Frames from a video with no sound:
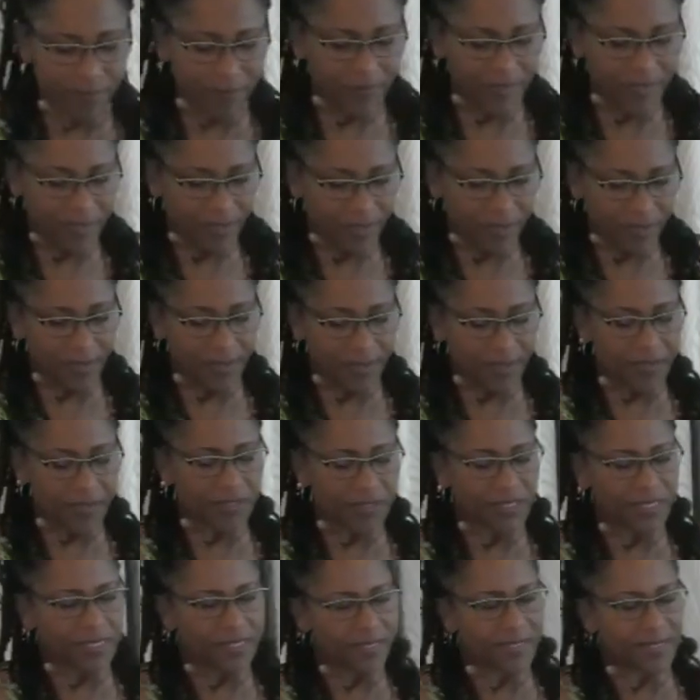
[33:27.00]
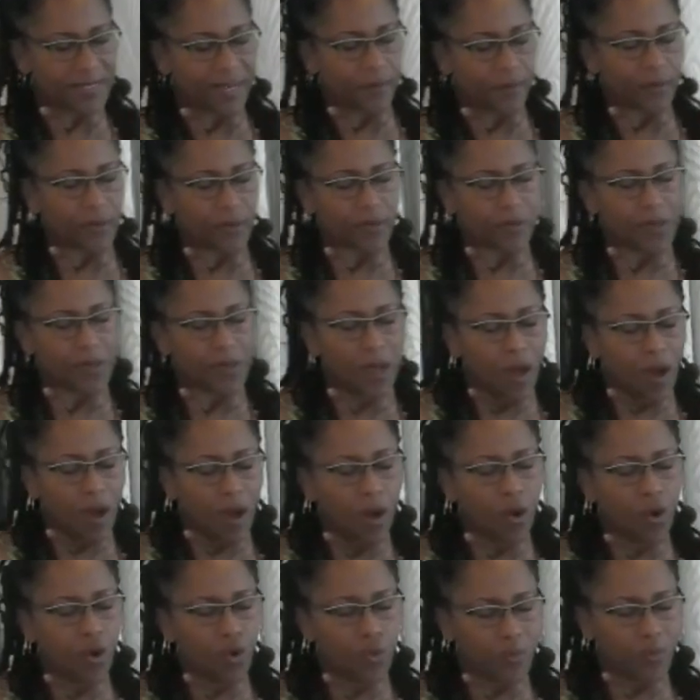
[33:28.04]
let us cease our
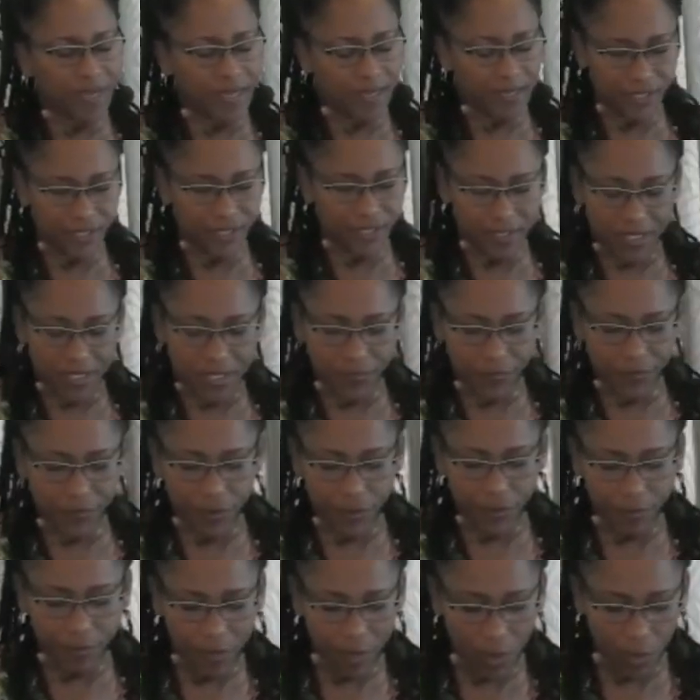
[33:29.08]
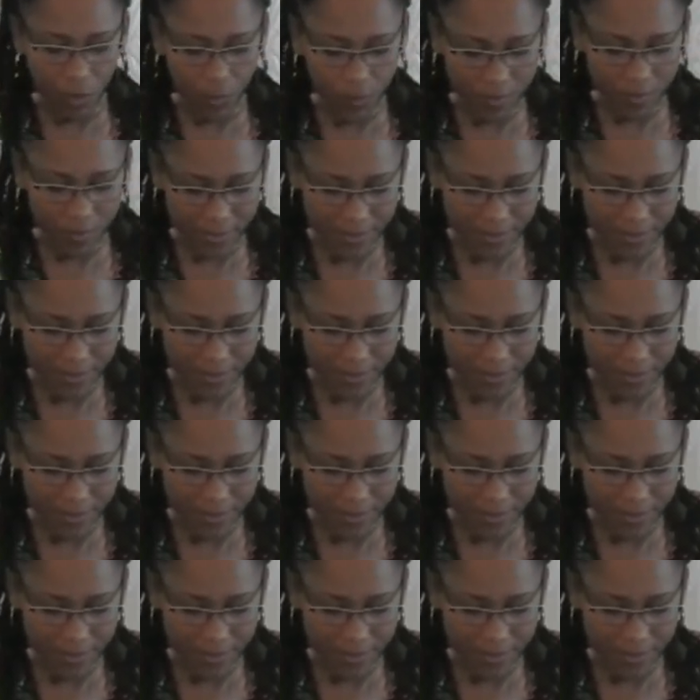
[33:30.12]
oming just for a moment.